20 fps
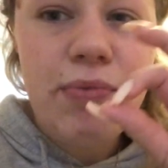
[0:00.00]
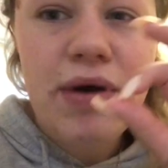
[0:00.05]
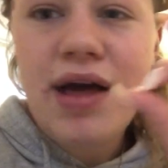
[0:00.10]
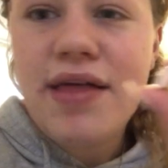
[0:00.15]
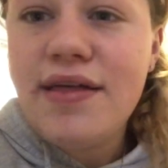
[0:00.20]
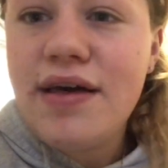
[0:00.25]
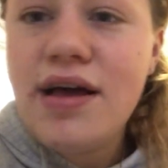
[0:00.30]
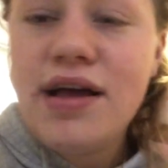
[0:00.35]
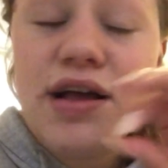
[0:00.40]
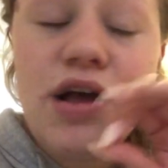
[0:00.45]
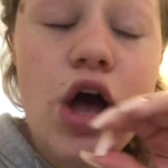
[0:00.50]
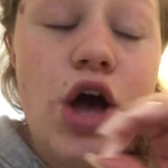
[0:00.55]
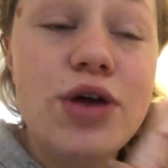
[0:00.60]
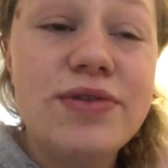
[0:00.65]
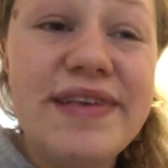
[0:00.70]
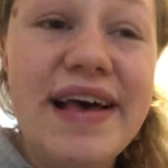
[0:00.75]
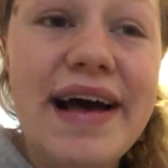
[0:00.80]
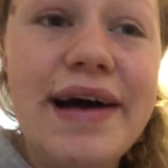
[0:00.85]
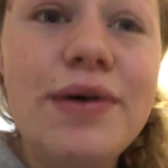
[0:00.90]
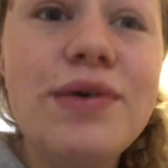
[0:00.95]
by the uh,
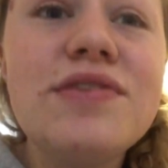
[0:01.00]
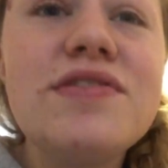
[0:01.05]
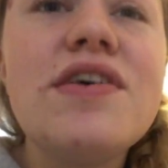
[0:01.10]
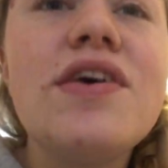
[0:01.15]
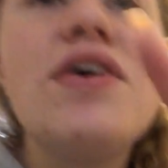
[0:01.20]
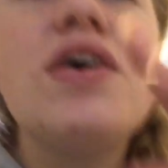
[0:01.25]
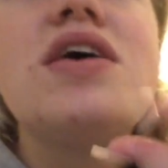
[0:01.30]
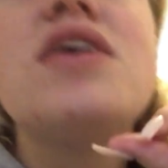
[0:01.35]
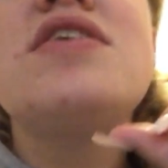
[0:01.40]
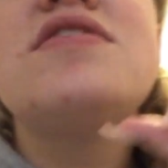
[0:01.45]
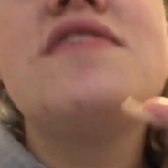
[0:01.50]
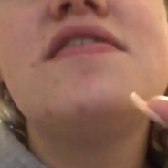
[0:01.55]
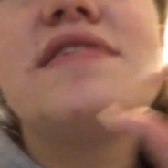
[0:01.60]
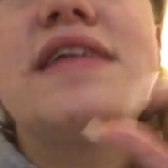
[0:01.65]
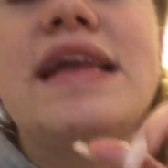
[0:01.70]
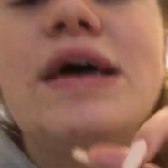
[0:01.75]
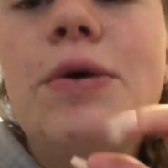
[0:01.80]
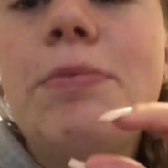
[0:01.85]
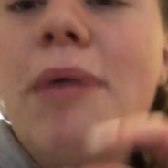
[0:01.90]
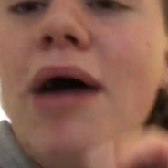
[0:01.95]
hotels so there's a
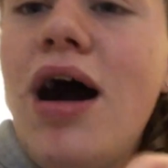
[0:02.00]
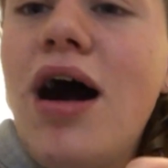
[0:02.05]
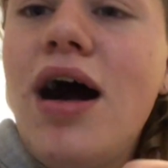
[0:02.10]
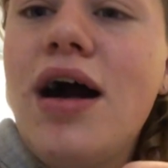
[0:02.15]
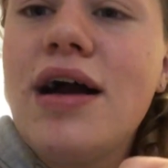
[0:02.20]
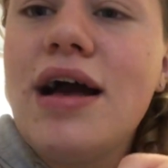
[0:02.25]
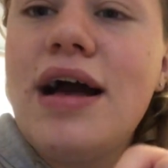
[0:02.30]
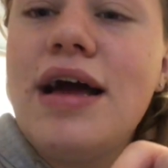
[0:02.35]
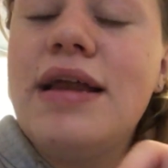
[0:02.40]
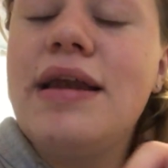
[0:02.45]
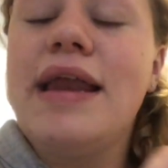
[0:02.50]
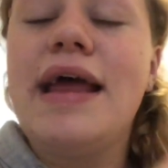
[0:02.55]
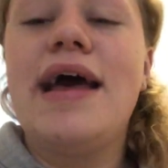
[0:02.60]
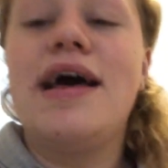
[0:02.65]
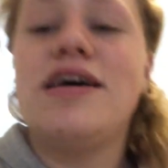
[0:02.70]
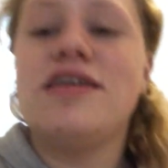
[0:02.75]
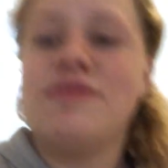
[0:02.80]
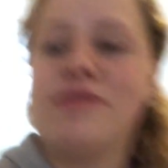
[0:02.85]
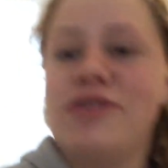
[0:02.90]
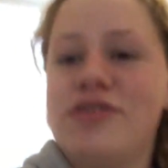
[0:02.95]
little park near
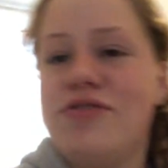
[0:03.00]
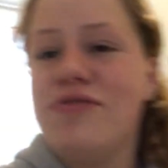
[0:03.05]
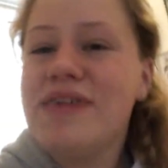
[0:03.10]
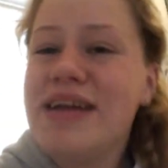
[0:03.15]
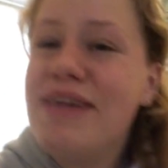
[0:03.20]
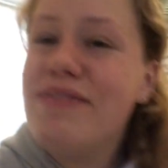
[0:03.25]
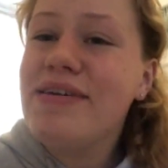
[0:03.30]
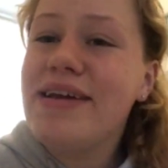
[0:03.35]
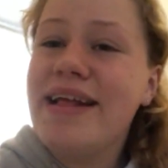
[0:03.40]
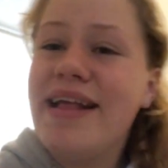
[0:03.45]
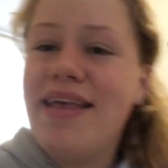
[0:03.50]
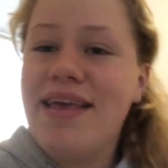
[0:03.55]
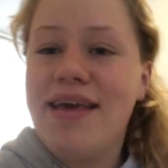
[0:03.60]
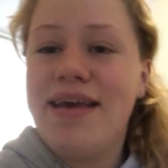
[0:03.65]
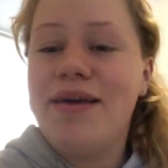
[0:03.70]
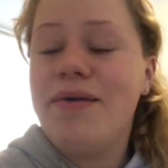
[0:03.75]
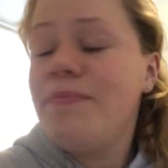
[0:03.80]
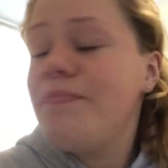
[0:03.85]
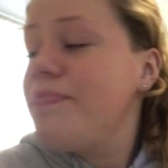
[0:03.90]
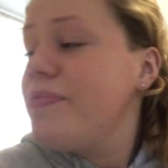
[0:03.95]
us which is really really
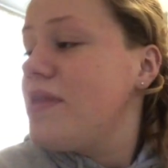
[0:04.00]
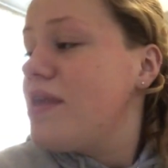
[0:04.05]
cute